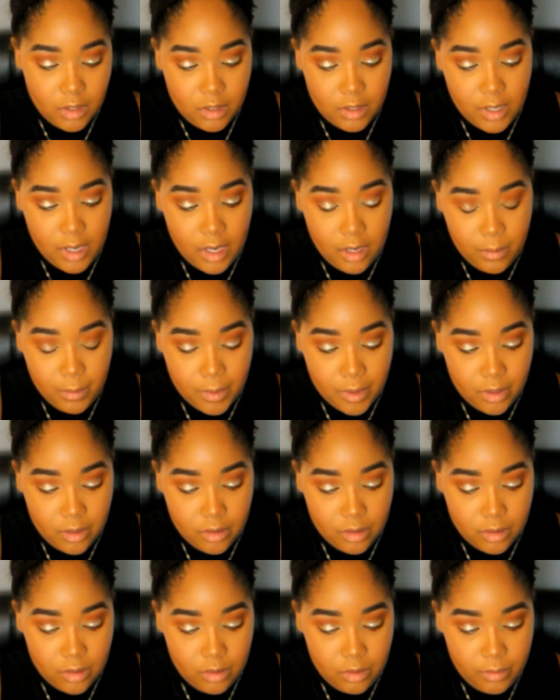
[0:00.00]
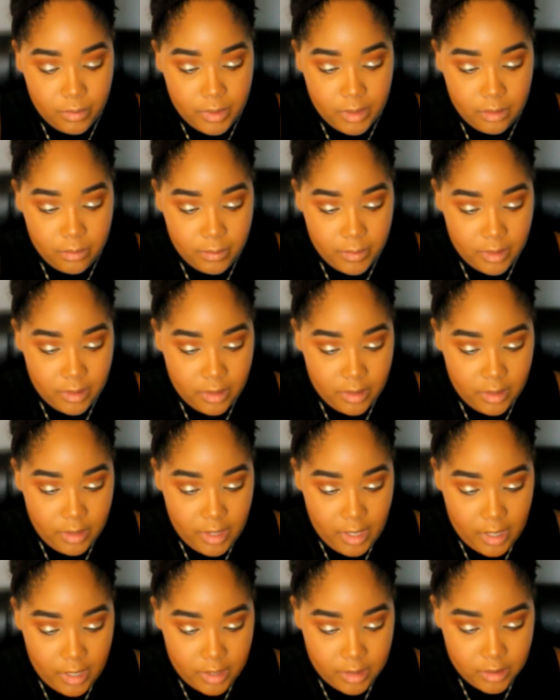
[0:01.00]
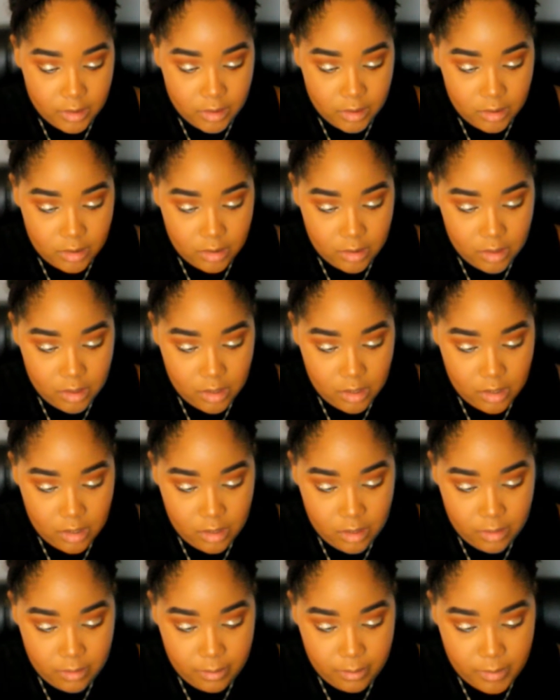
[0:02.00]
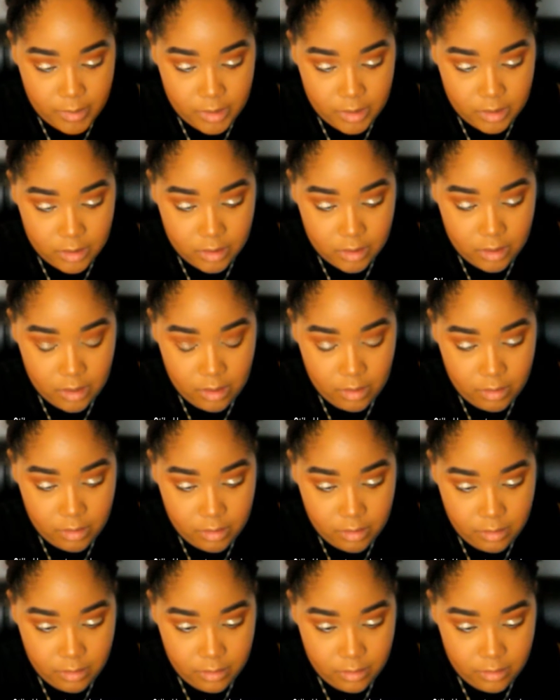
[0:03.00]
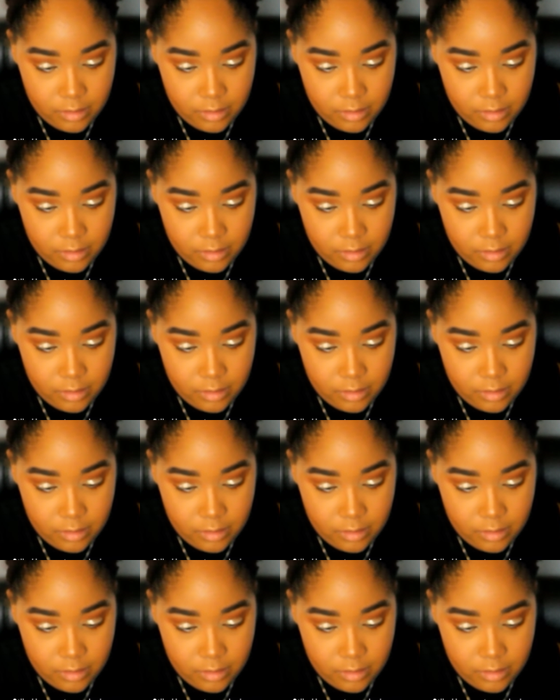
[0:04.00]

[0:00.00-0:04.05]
Now we're gonna go in with that mascara.